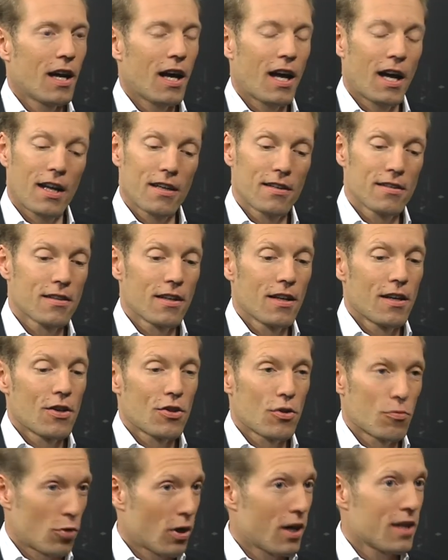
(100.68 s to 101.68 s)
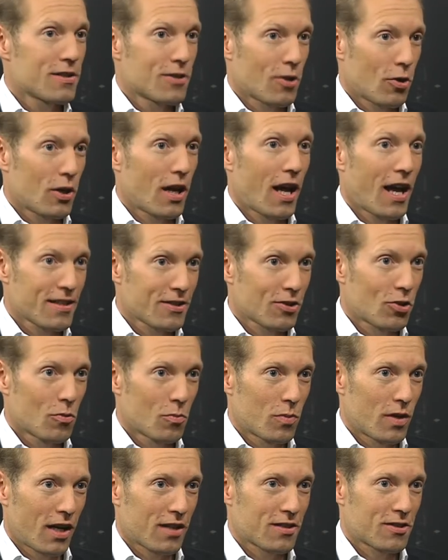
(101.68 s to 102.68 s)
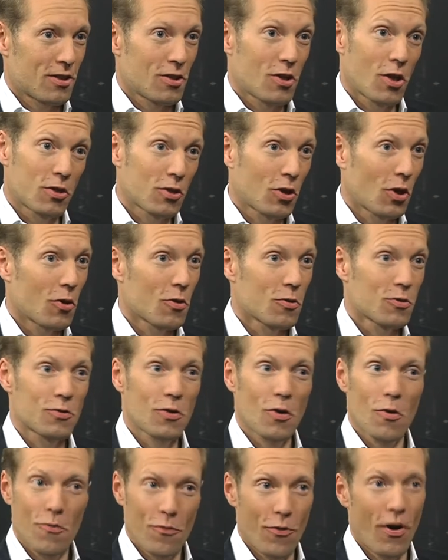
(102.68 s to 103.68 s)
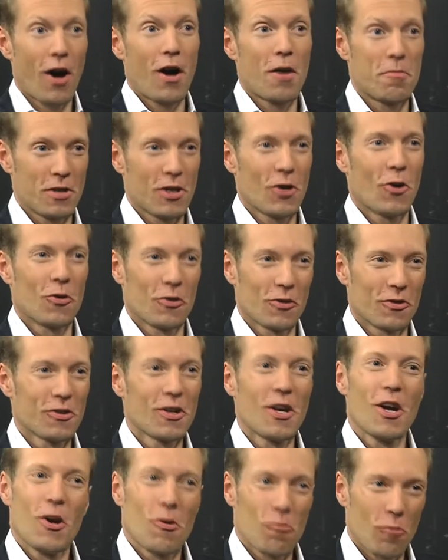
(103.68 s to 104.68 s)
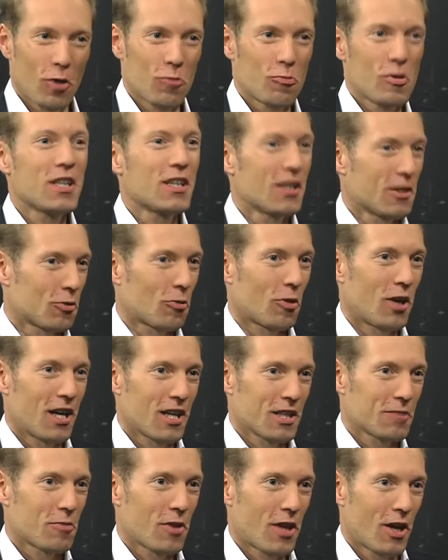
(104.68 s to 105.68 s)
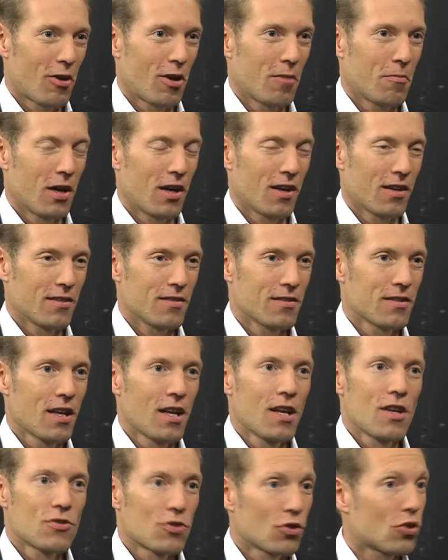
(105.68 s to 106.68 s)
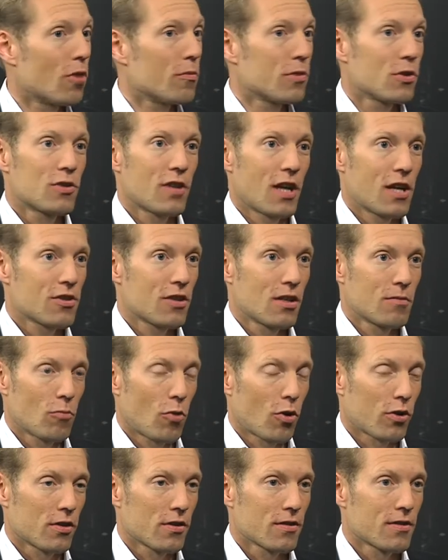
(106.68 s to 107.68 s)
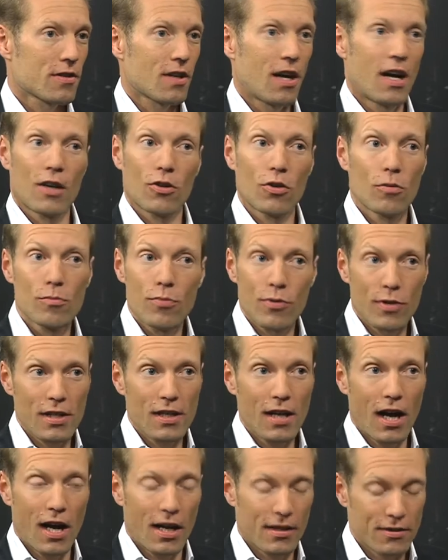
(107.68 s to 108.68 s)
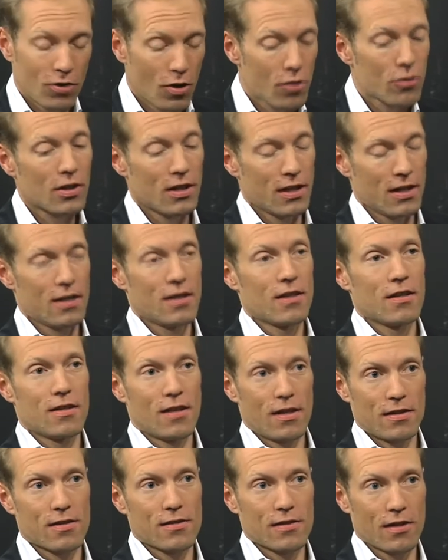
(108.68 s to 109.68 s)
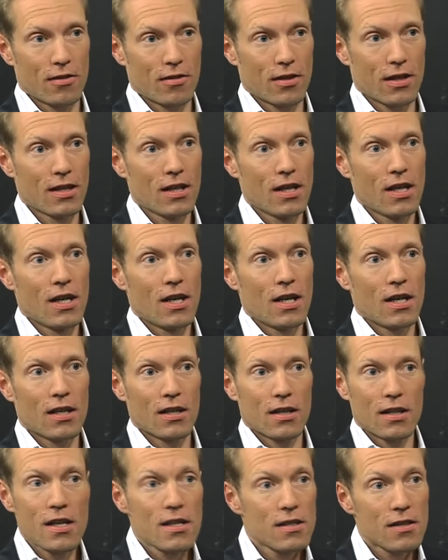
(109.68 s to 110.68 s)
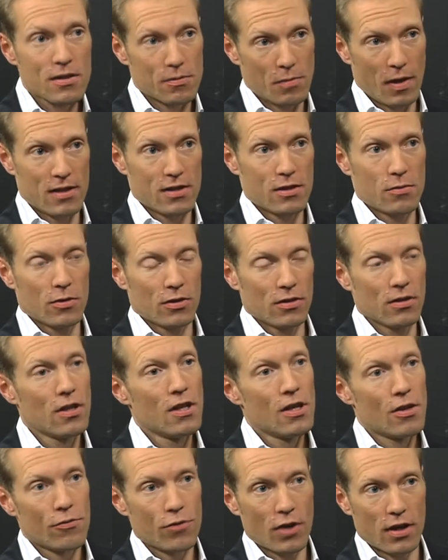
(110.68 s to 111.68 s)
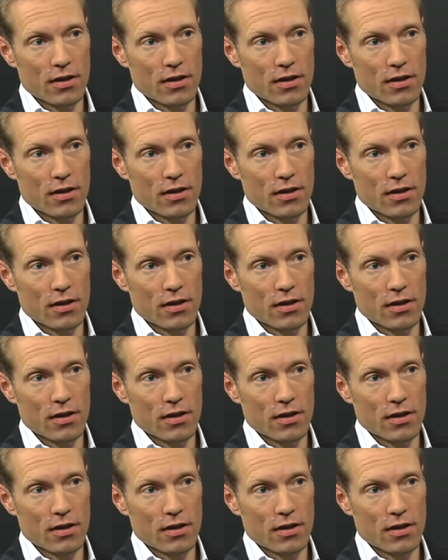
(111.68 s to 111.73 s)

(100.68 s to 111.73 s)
And the brain certainly has a complexity that goes far beyond what we can grasp with our minds. So computational models are totally necessary, indispensable for